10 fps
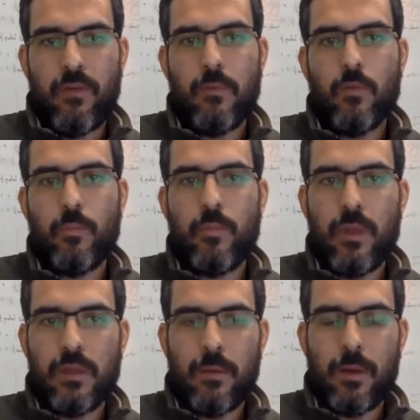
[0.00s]
The Facebook
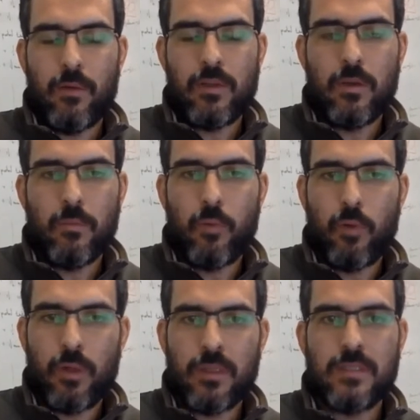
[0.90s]
data evaluation
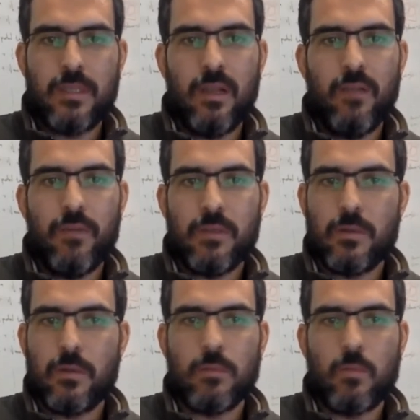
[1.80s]
project itself
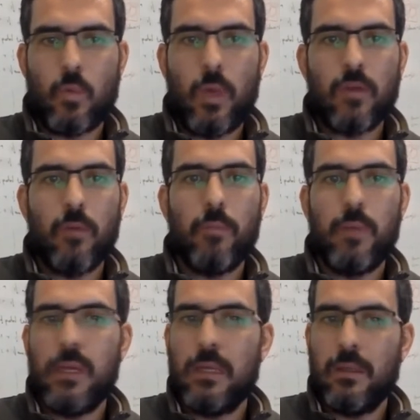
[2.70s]
is quite
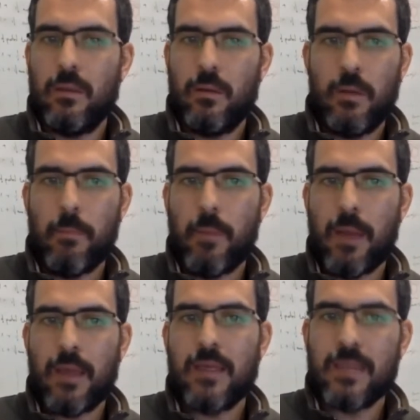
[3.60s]
complete. The
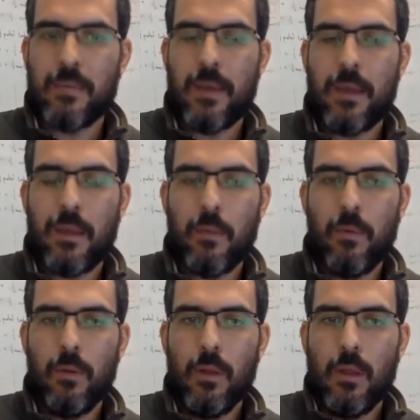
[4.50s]
plugin is
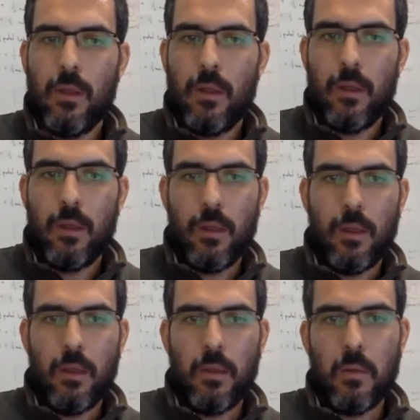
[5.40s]
available.
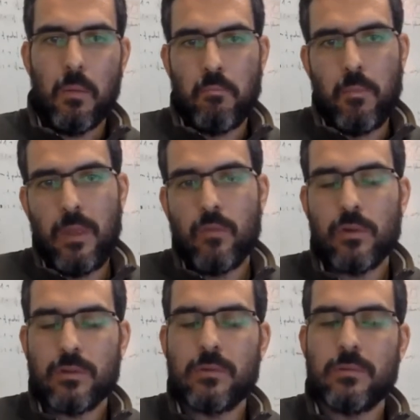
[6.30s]
It
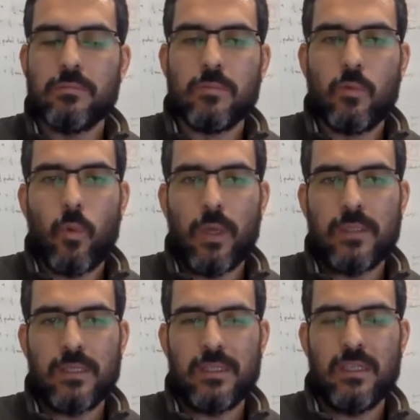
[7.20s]
was
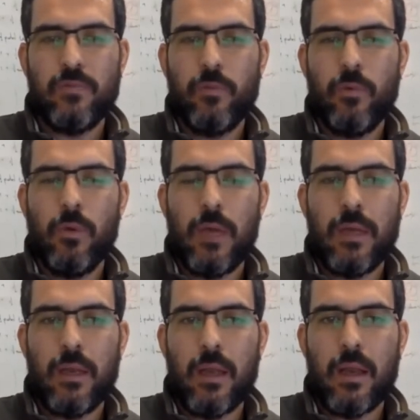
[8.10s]
quite successful,
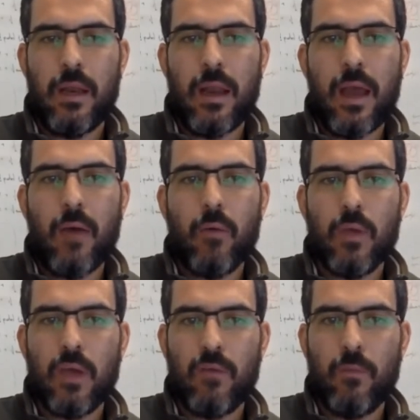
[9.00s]
and now
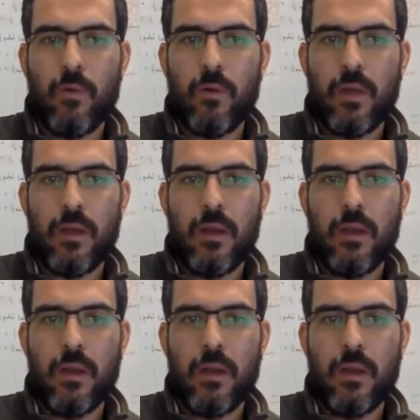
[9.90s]
we have more